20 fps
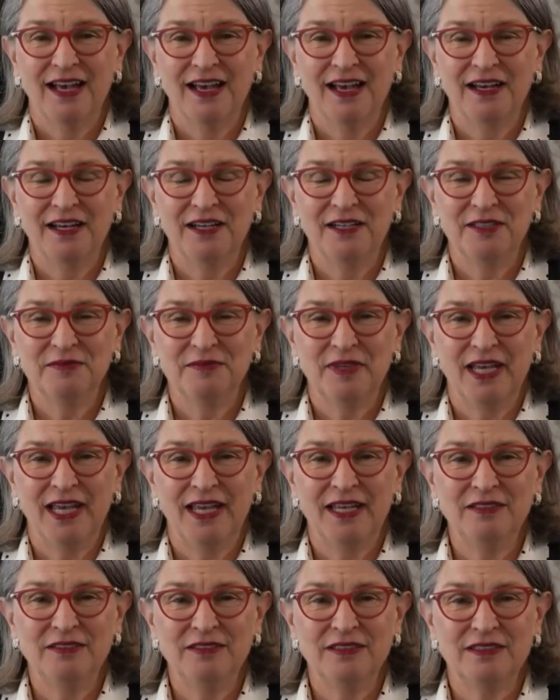Um,
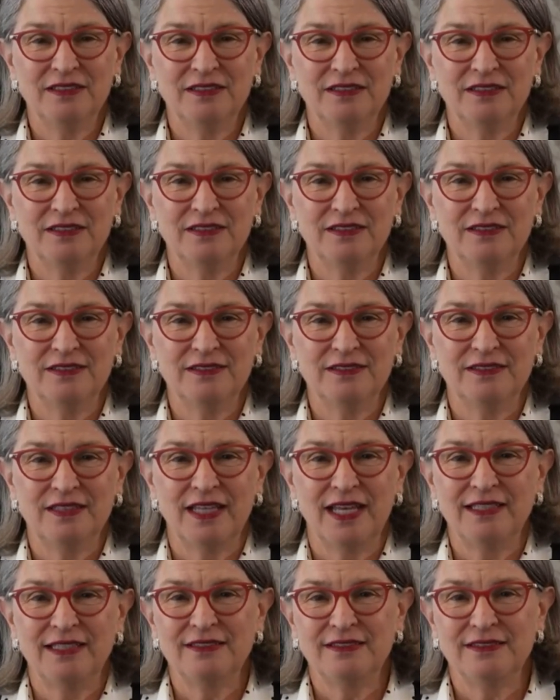and
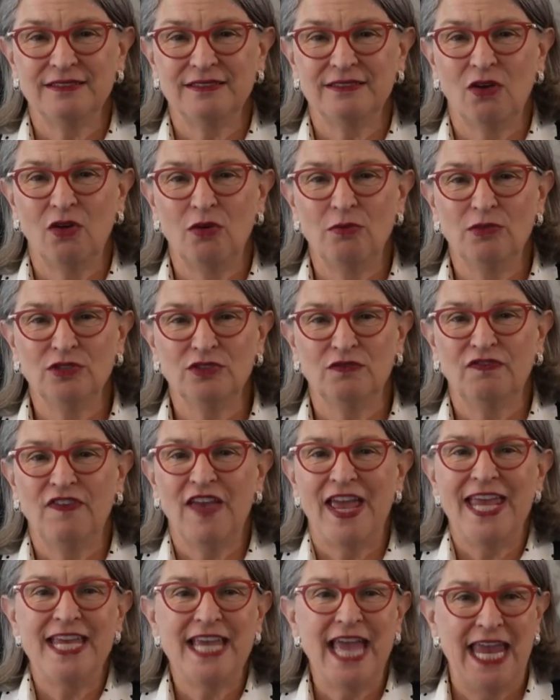that's almost
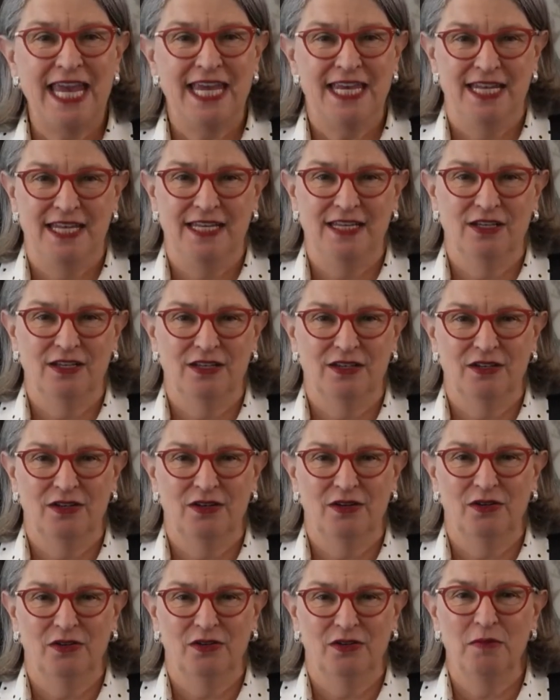vacating
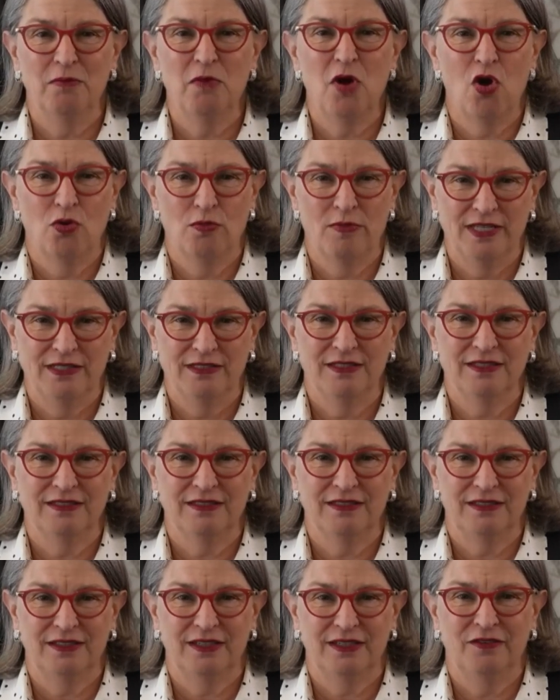the moment
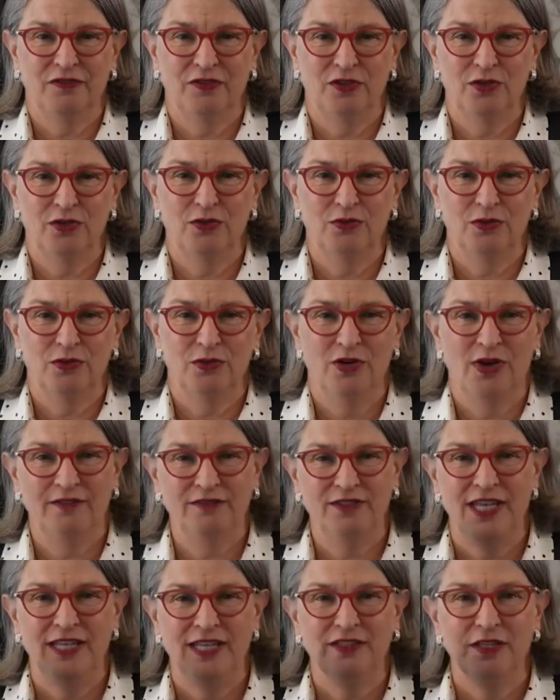mm-hmm. if mm. you you know
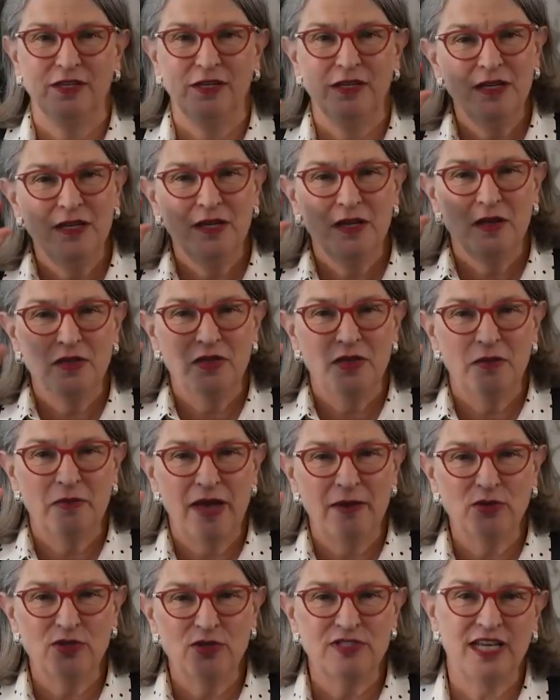have to hit the the
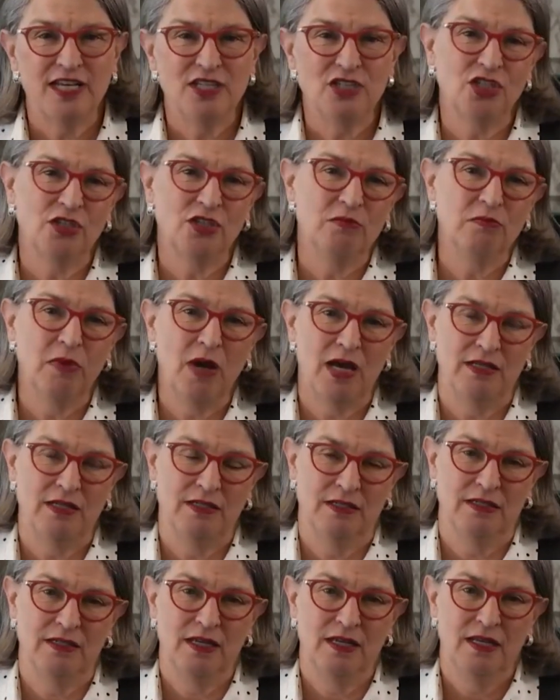memorization
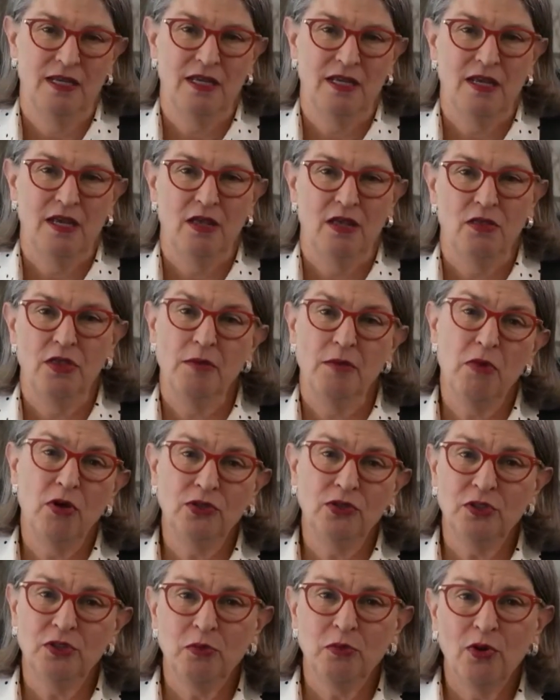button the
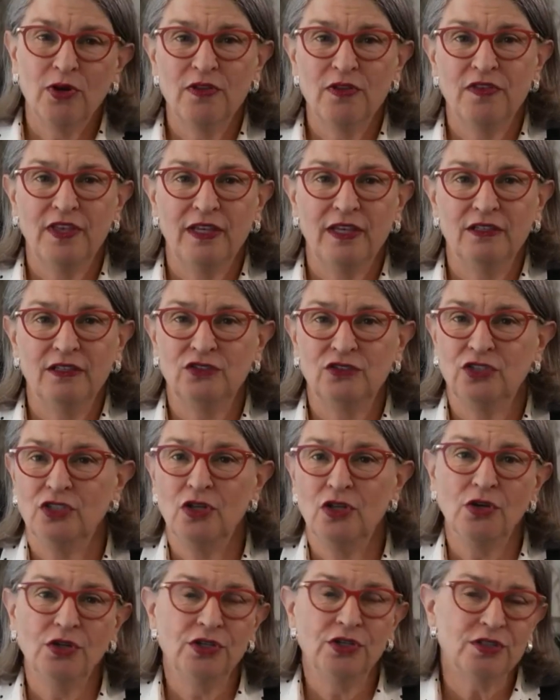most important thing is to
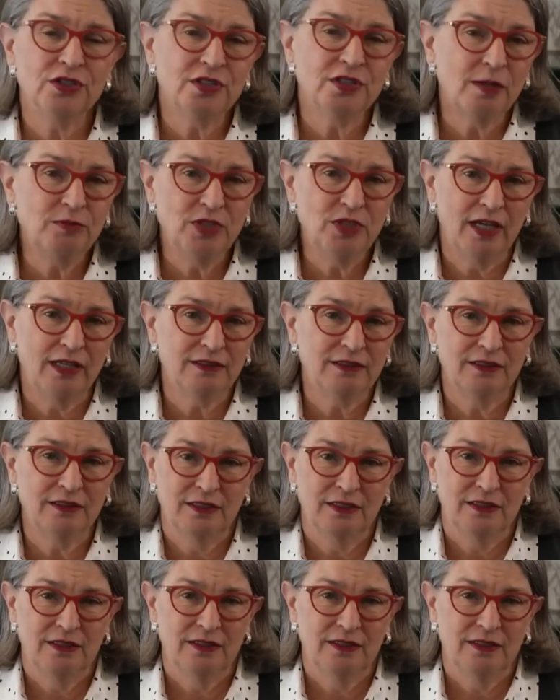know your subject